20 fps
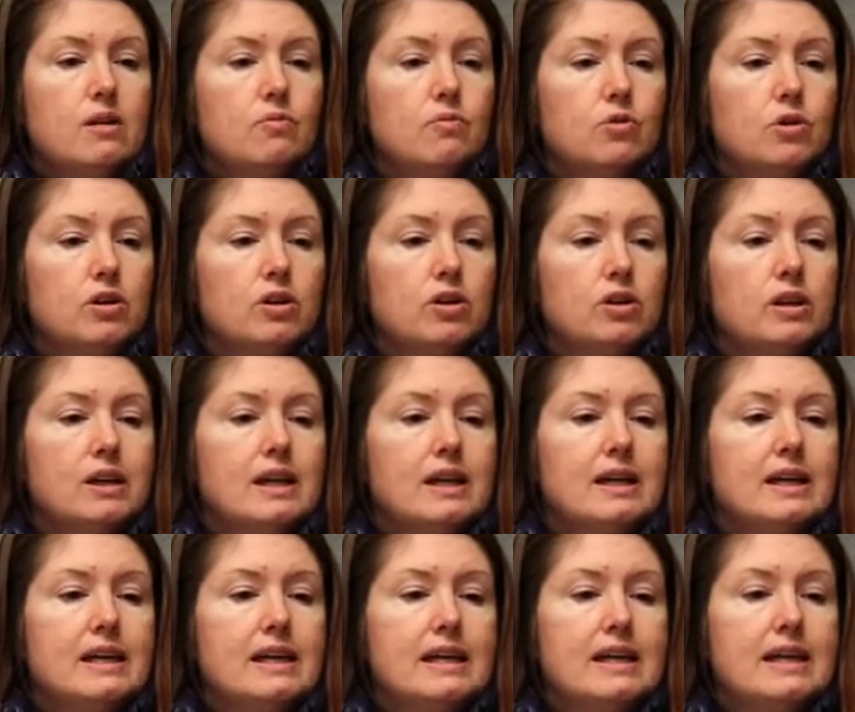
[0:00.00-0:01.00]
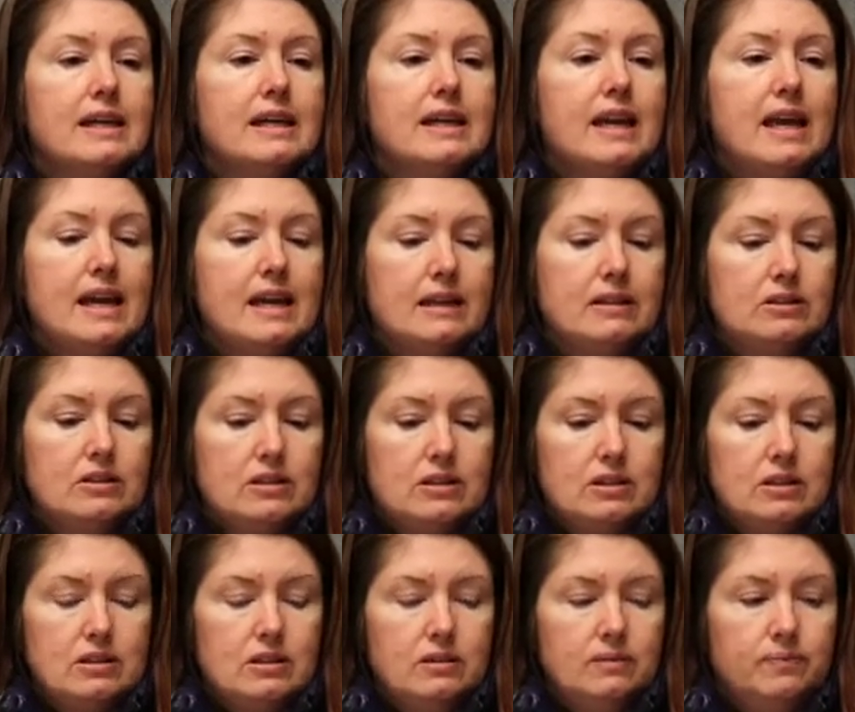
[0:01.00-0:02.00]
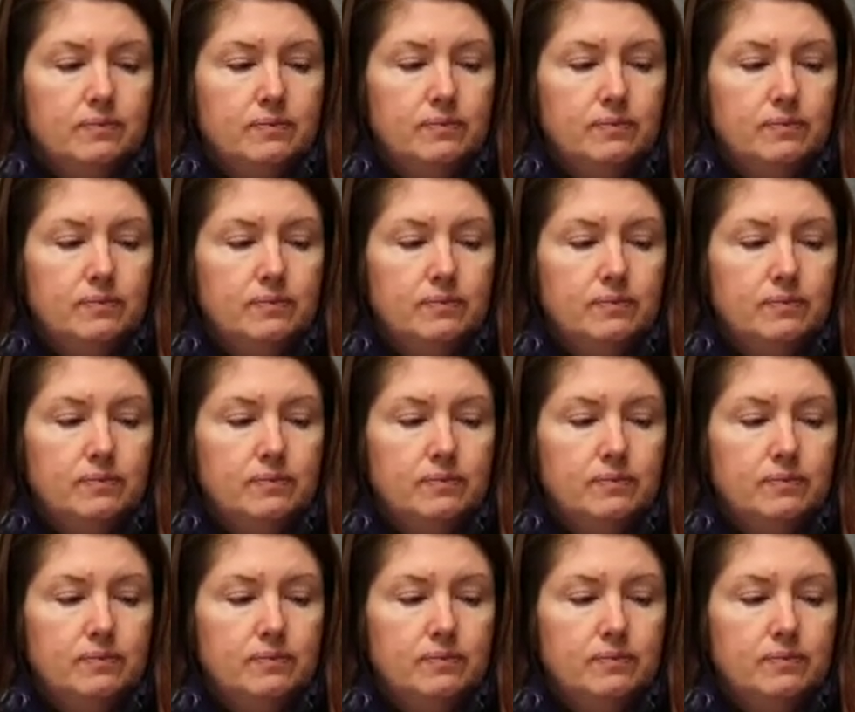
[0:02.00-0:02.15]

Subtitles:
word gate.